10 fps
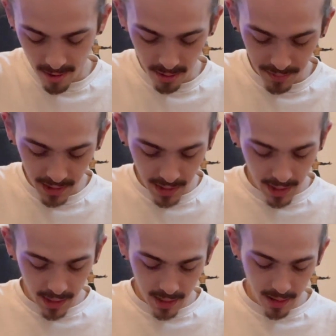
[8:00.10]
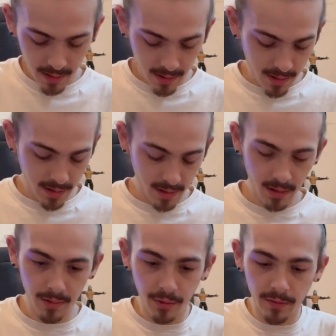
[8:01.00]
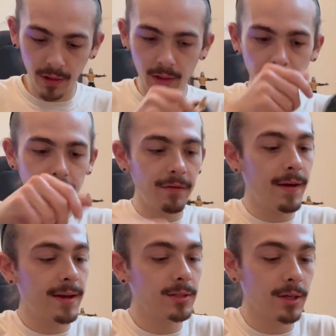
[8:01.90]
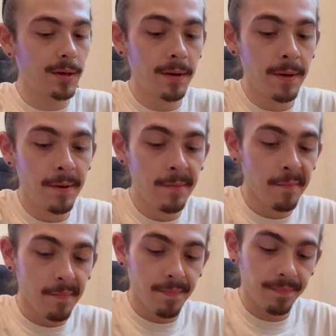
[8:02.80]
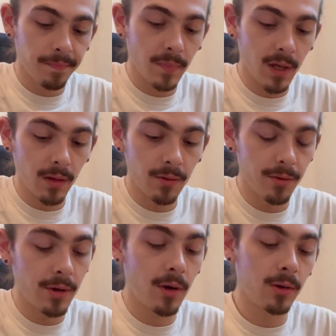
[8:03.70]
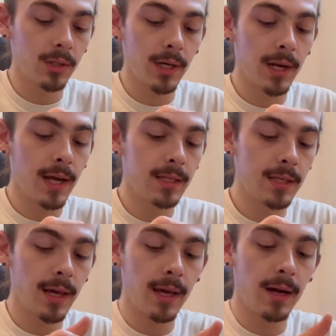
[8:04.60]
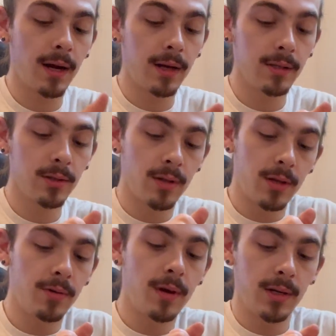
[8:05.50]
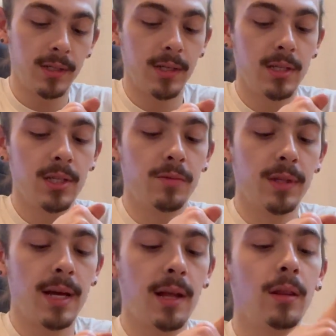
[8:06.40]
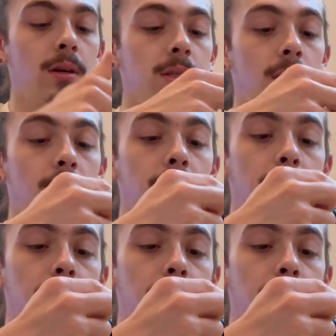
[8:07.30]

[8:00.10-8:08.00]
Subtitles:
arms in here, I'm gonna move a little bit faster and throw the alternate head scan on so that you guys can see what that looks like.